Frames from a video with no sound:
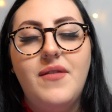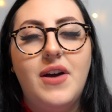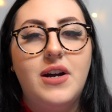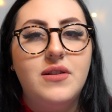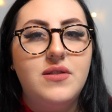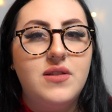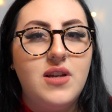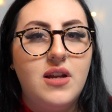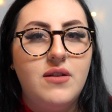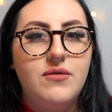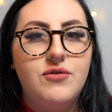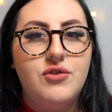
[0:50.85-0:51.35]

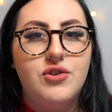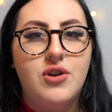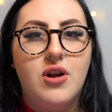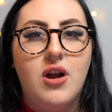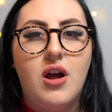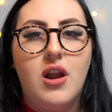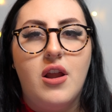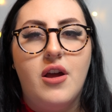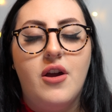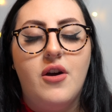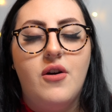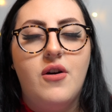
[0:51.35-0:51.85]
outside of
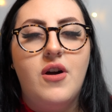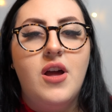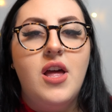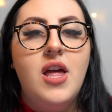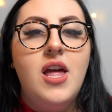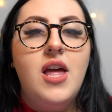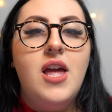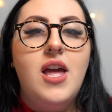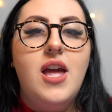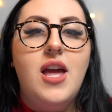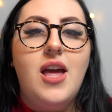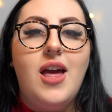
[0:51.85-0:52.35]
Toronto
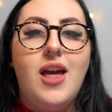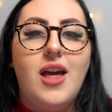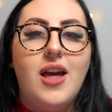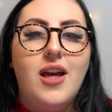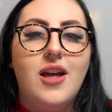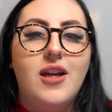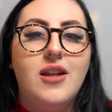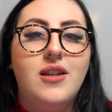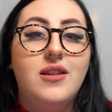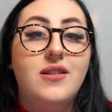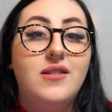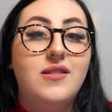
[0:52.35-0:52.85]

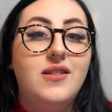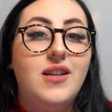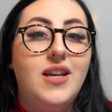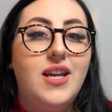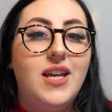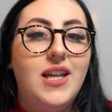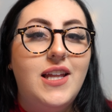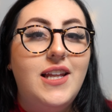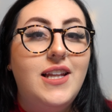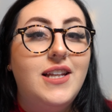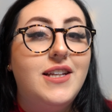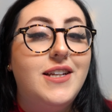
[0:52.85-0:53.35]
and
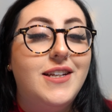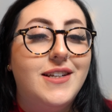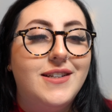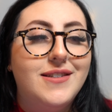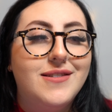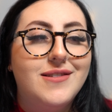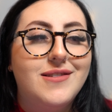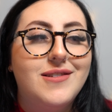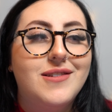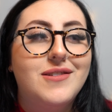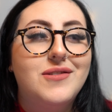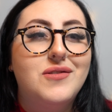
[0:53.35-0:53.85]
it
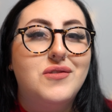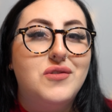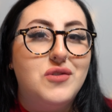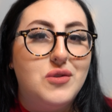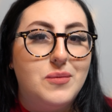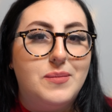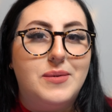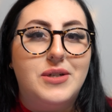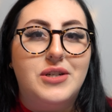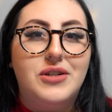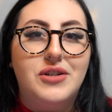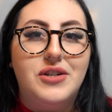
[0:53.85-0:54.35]
is
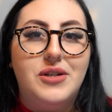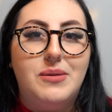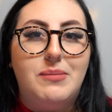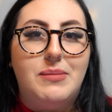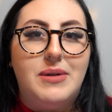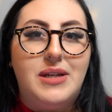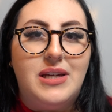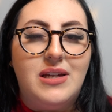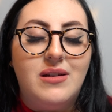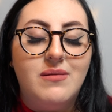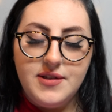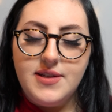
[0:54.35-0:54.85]
super
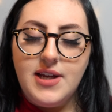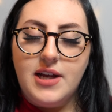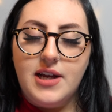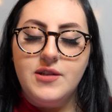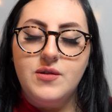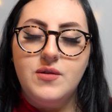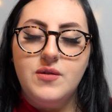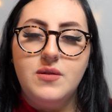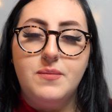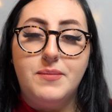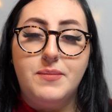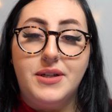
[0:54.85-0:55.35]
creepy. This
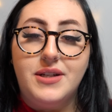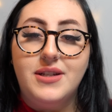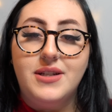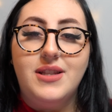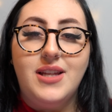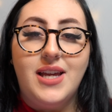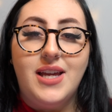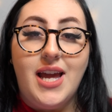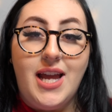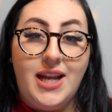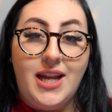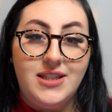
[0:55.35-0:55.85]
house was built in
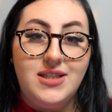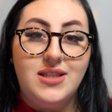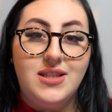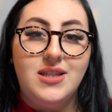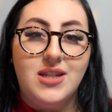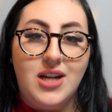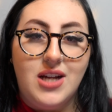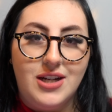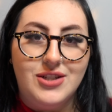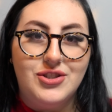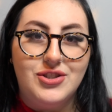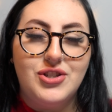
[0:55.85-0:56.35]
the
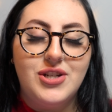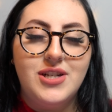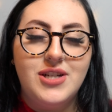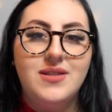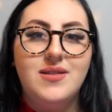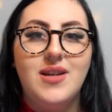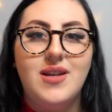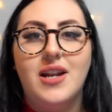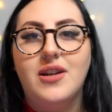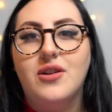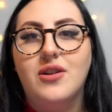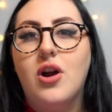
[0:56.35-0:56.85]

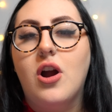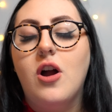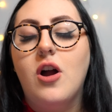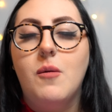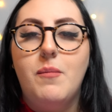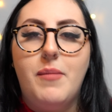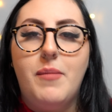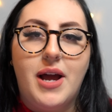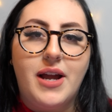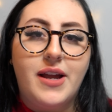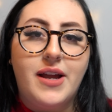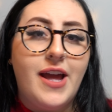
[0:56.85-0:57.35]
1800s and
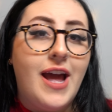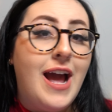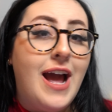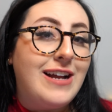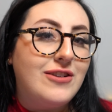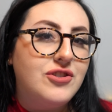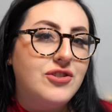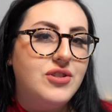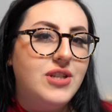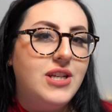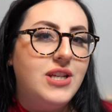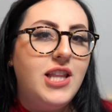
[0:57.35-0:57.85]
Carl Beck
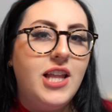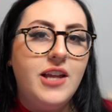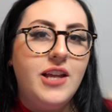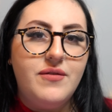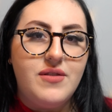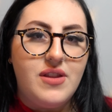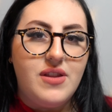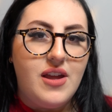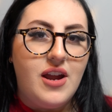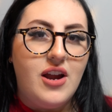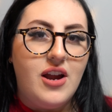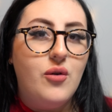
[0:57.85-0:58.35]
actually
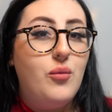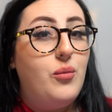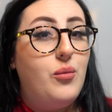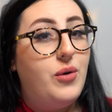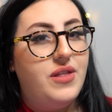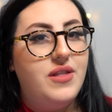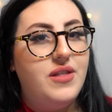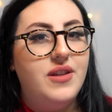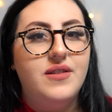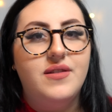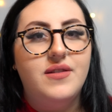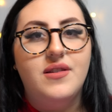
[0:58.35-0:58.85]
lived there
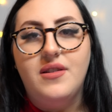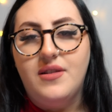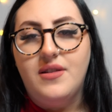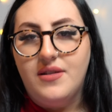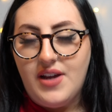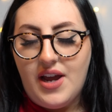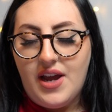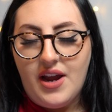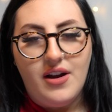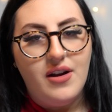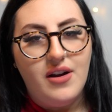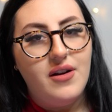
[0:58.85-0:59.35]
with his
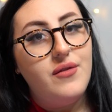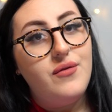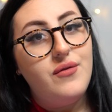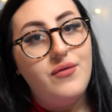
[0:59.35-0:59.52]
entire